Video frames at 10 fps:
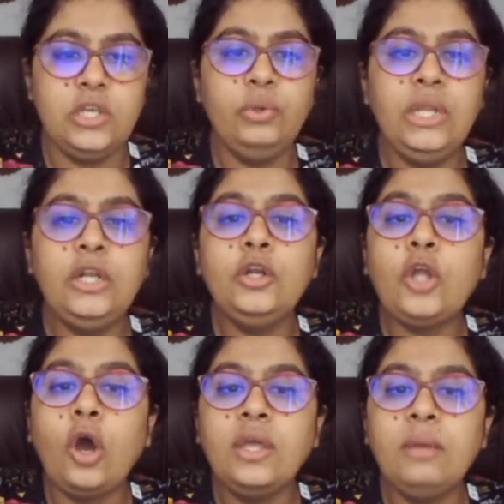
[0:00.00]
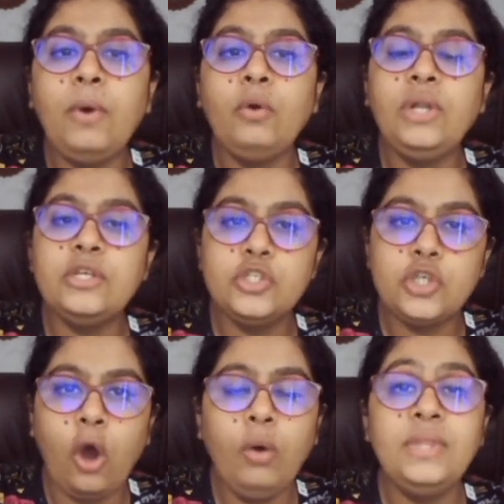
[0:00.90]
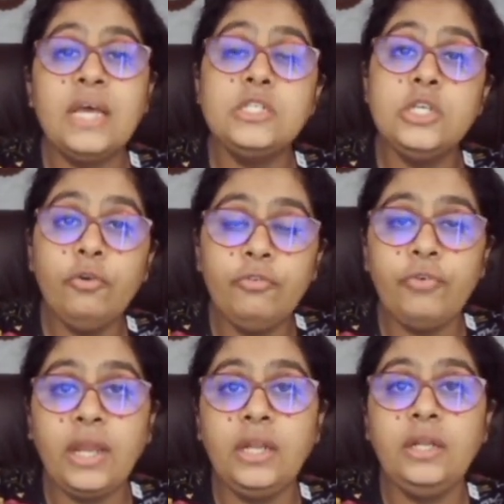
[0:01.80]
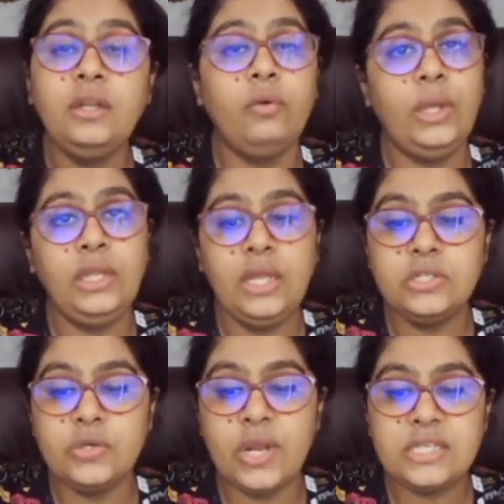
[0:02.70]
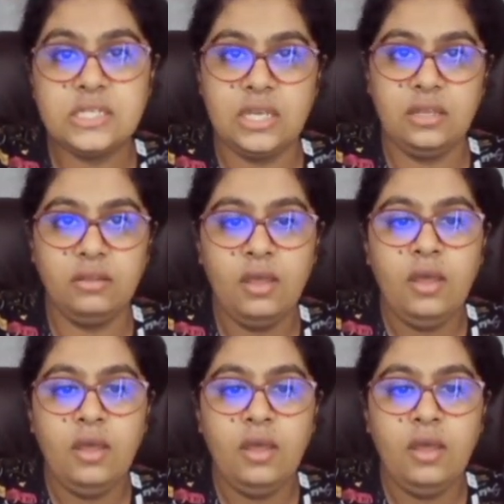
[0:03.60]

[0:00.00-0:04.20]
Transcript: You need to talk about a job that you find very interesting.